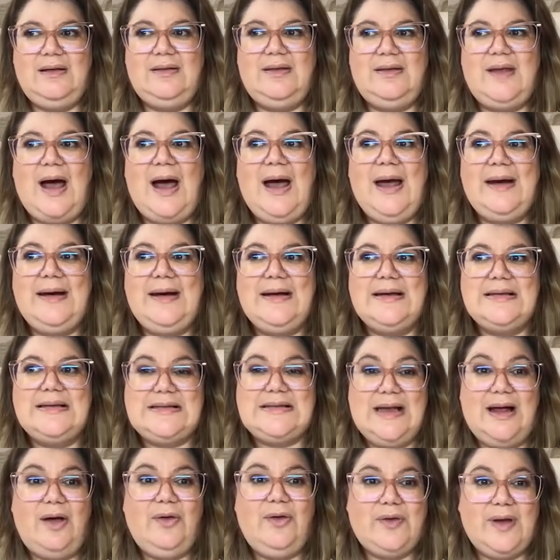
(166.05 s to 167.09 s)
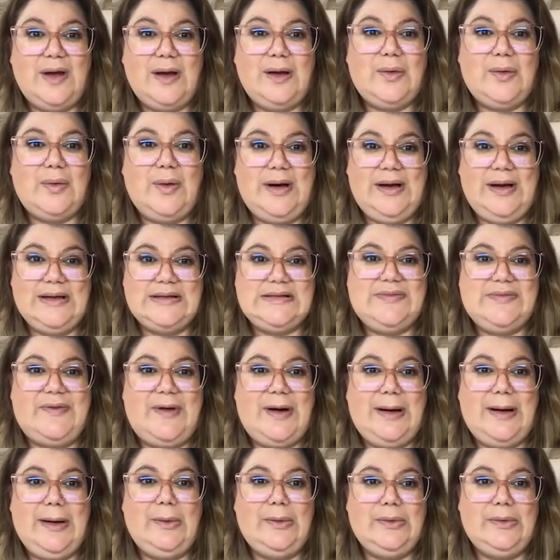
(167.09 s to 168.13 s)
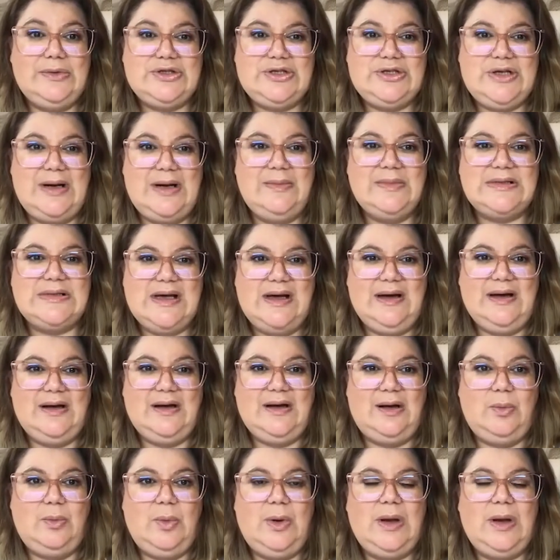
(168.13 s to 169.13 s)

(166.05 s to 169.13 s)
that in itself can create its very own shame cycle.